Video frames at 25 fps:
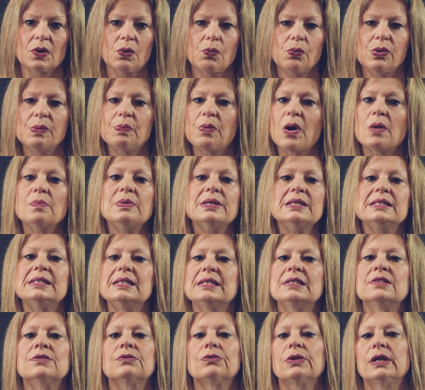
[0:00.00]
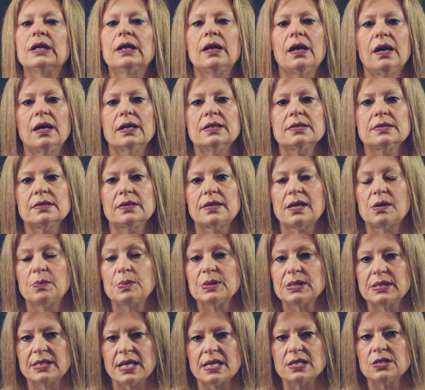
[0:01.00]
We probably didn't realise that a
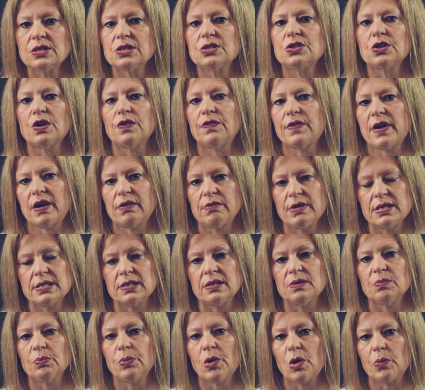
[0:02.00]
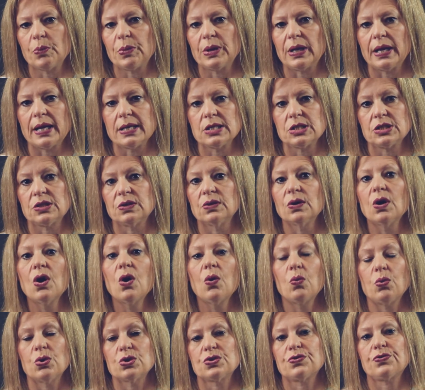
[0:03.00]
percentage of our resident population
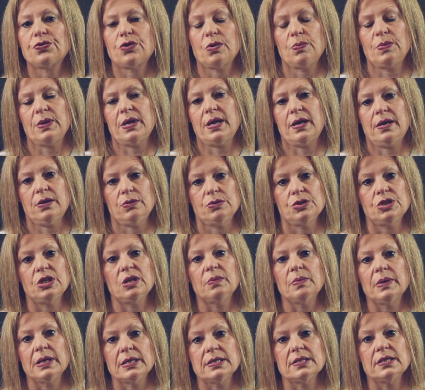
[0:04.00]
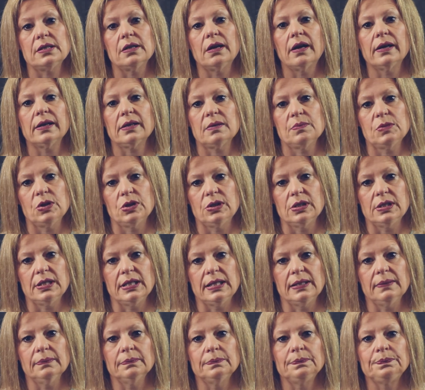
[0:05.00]
was from the LGBTI community,
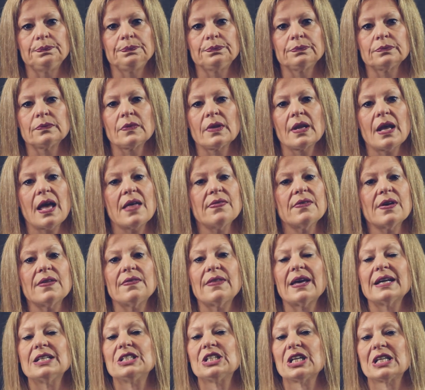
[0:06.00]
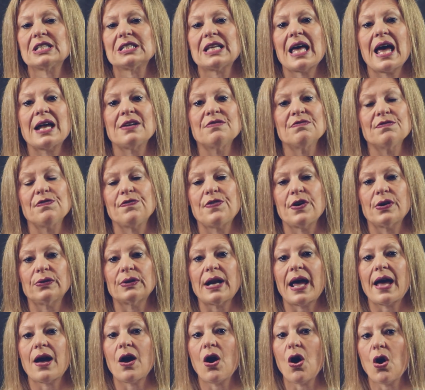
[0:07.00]
and that they just hadn't felt
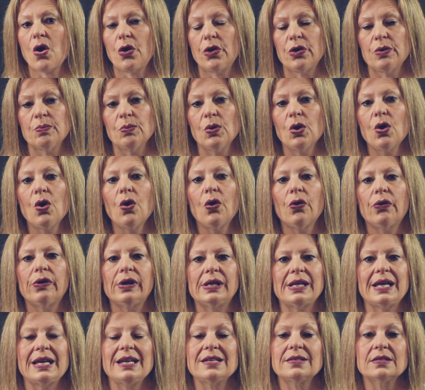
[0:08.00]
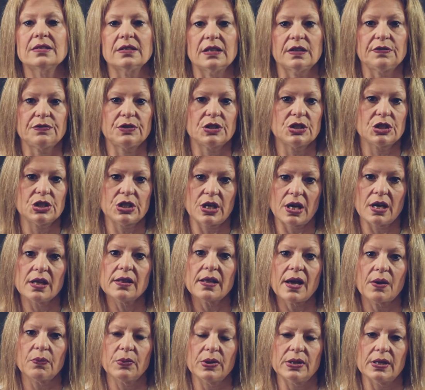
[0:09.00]
at home or at ease enough to share
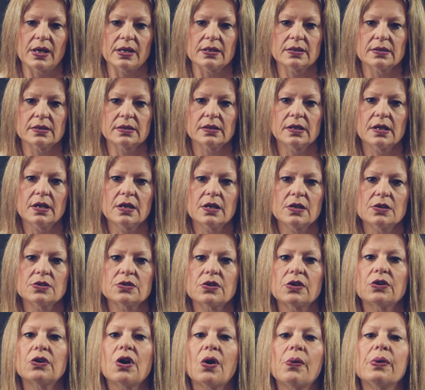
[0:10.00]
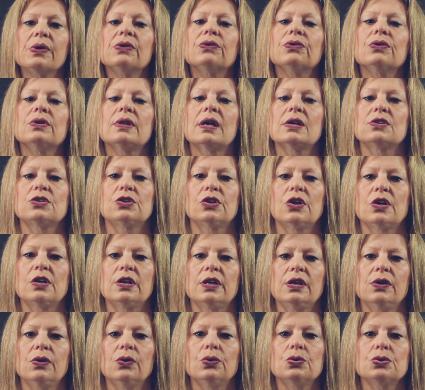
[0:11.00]
that with us. So going through that
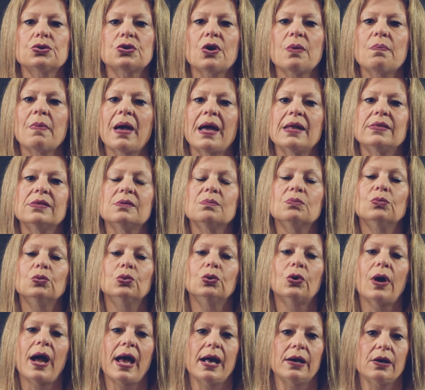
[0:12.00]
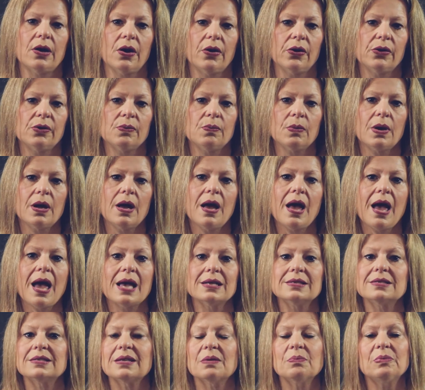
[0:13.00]
journey also made them more at home,
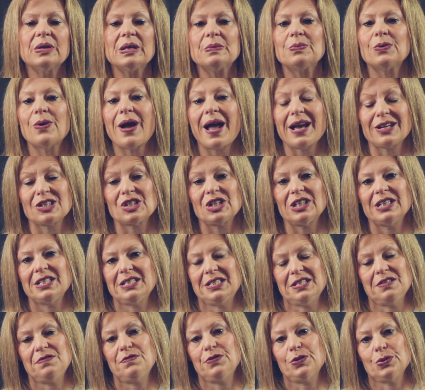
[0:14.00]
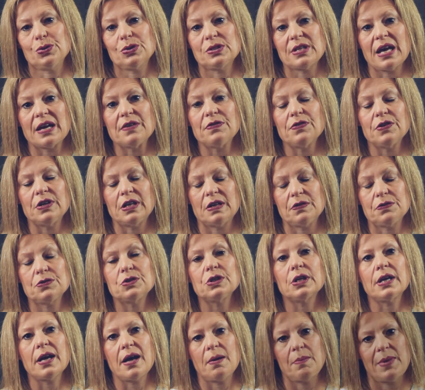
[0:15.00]
and some people actually did feel safe enough to
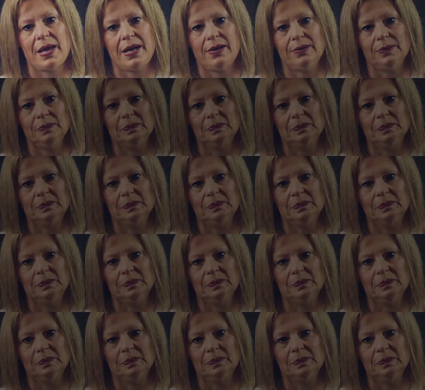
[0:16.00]
come out.